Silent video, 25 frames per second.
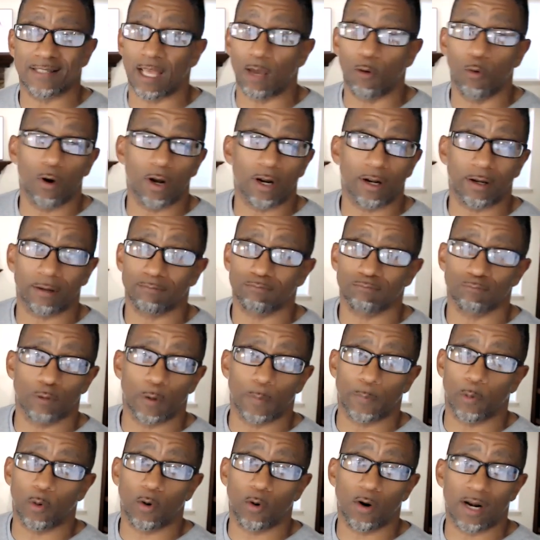They want to
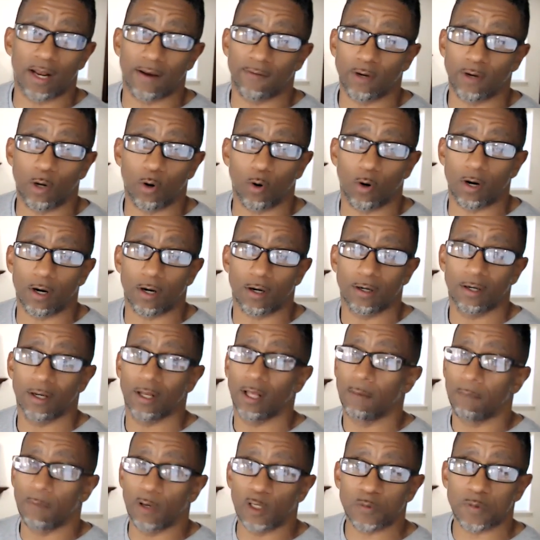report every quarter.
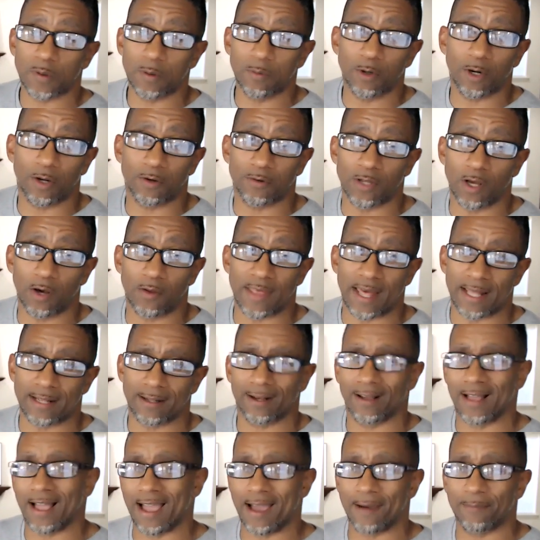Most people don't know that.
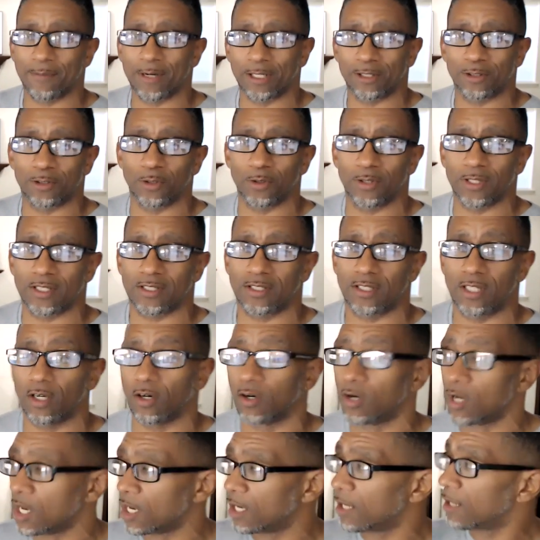I'm going to do this
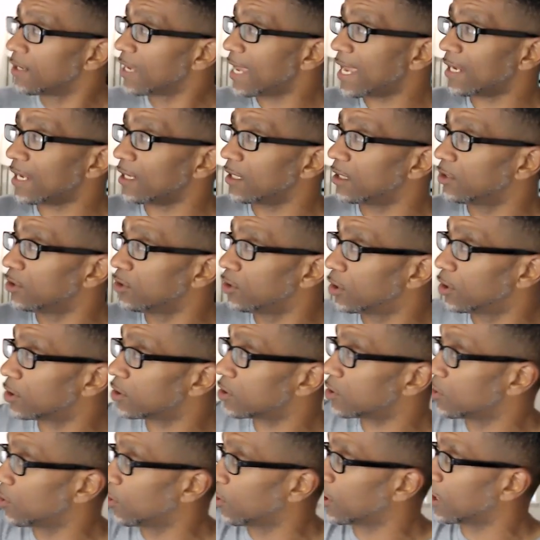deal. Hey, you're
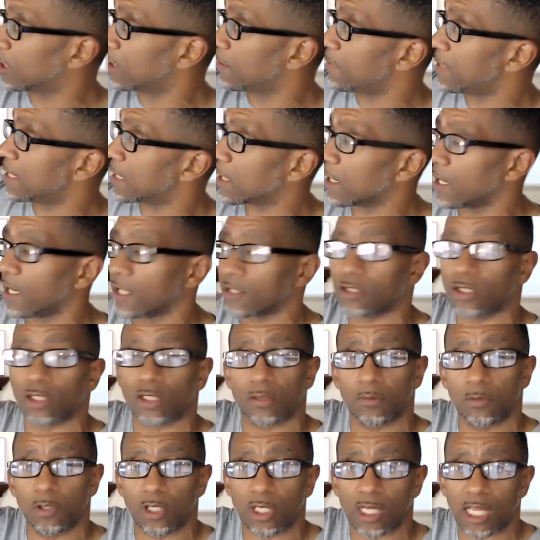still going to be in constant
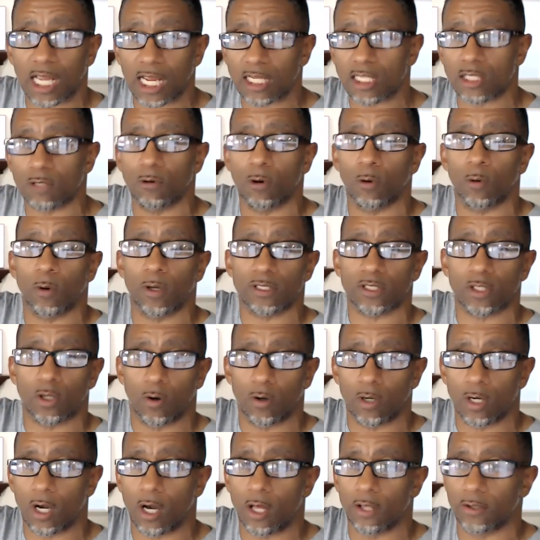communication with what's
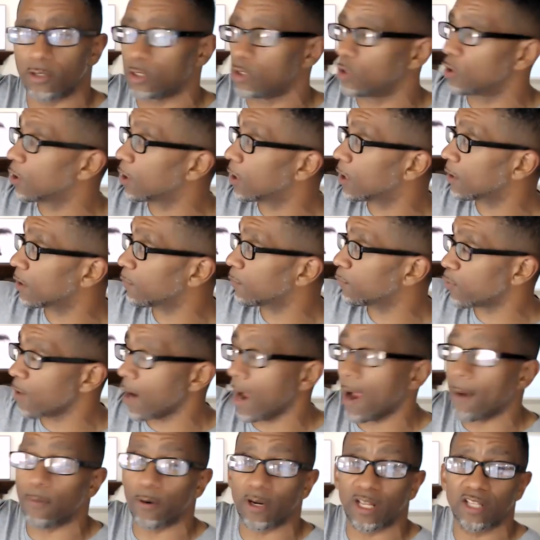going on. Your
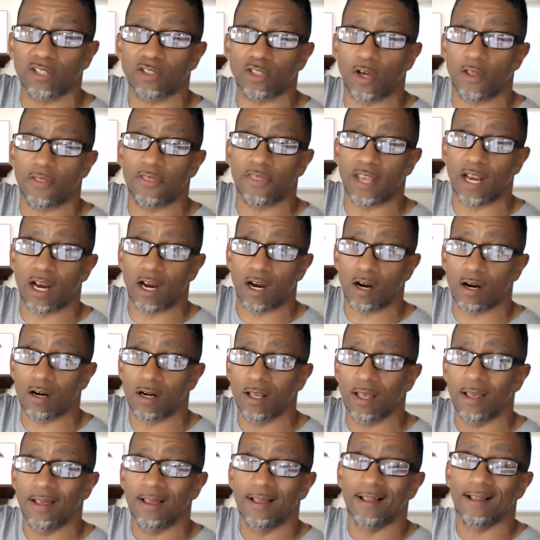property is on
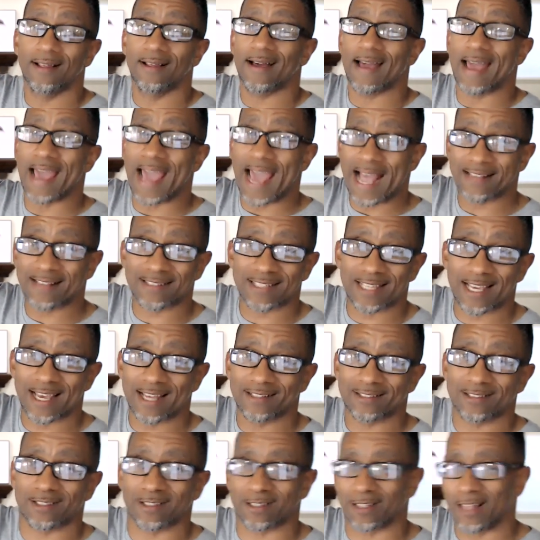their
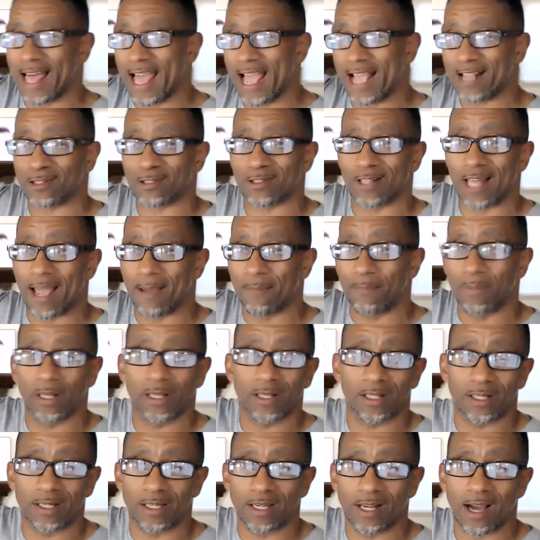asset slash
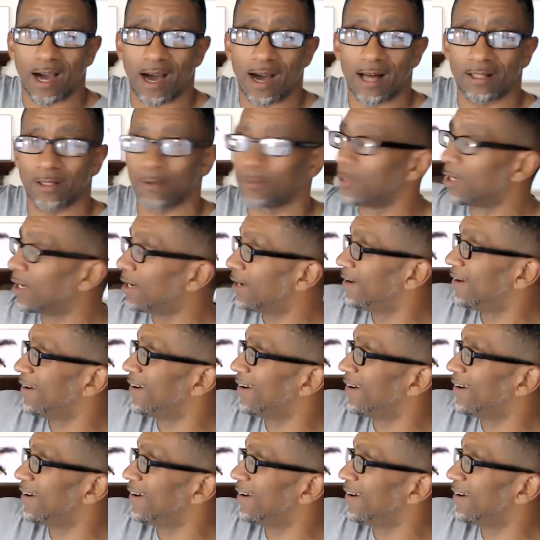liability column.